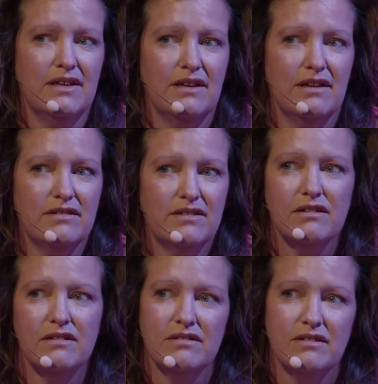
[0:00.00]

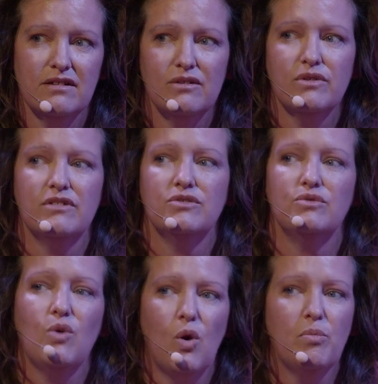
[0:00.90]
They're looking to
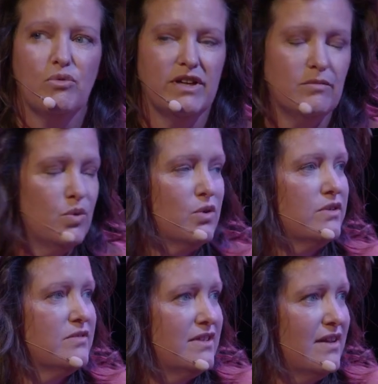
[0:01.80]
cooperate
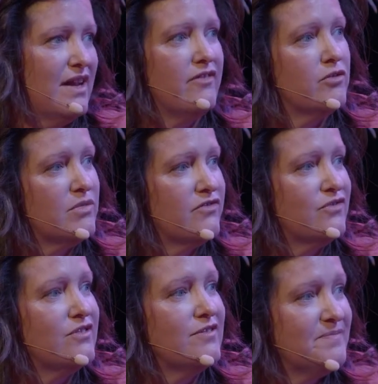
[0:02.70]
more than ever before.